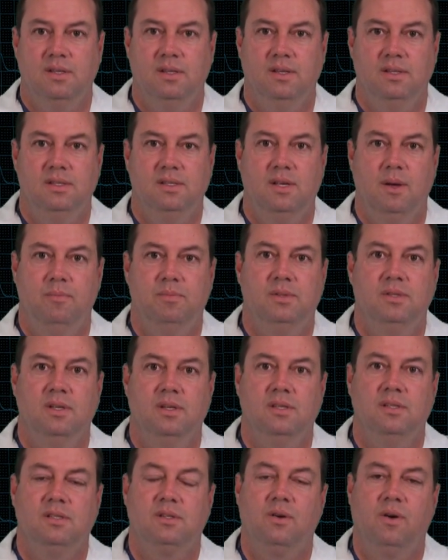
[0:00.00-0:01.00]
The
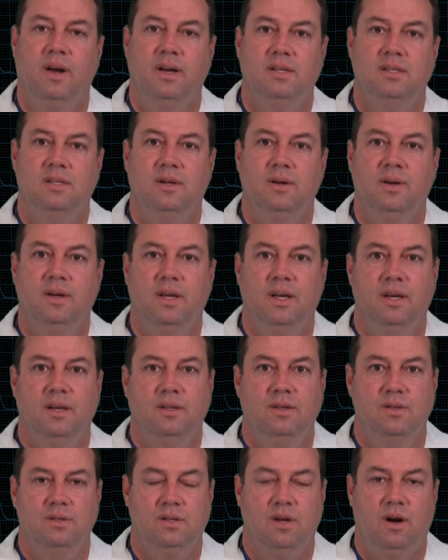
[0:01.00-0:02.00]
sepsis criteria
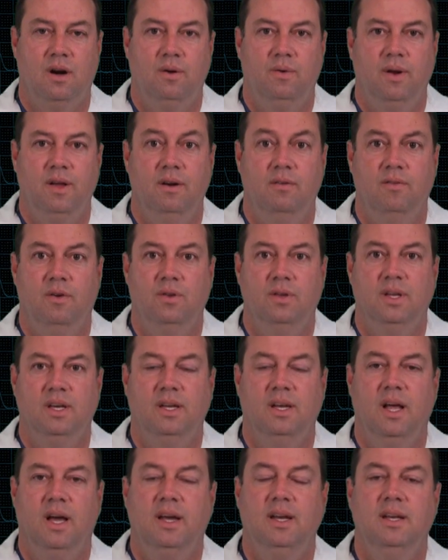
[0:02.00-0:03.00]
use a heart rate of only
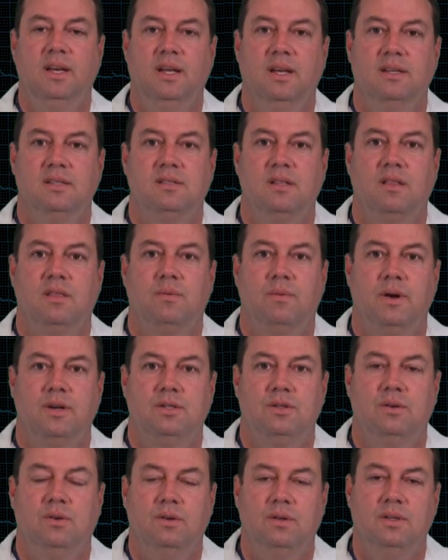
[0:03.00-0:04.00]
90 as the
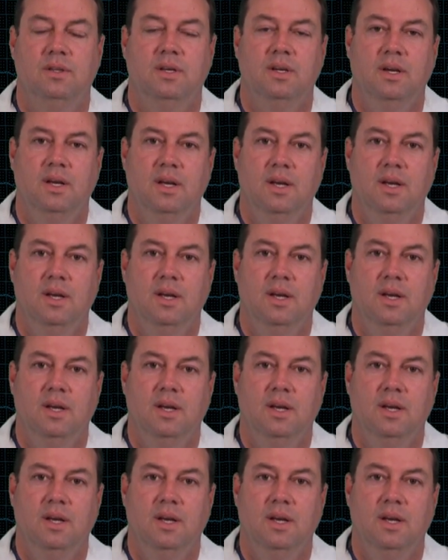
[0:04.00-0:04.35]
threshold